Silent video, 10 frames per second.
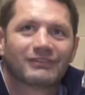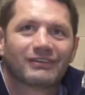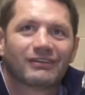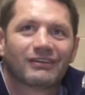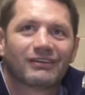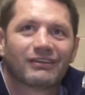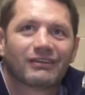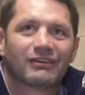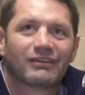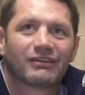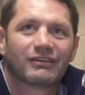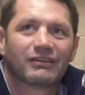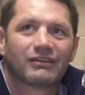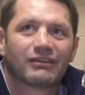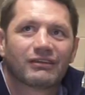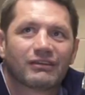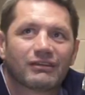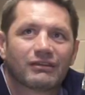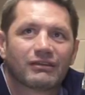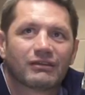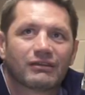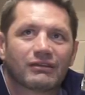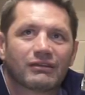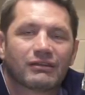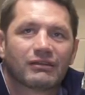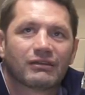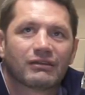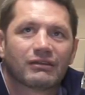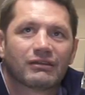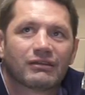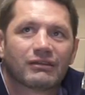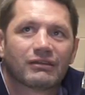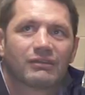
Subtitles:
(silent)